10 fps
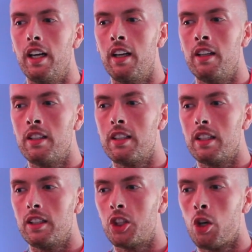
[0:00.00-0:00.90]
and
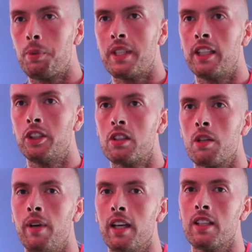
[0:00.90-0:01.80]
showed potential
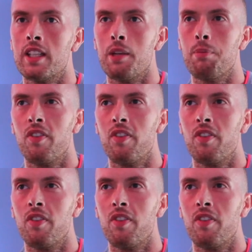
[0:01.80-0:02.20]
to make the team.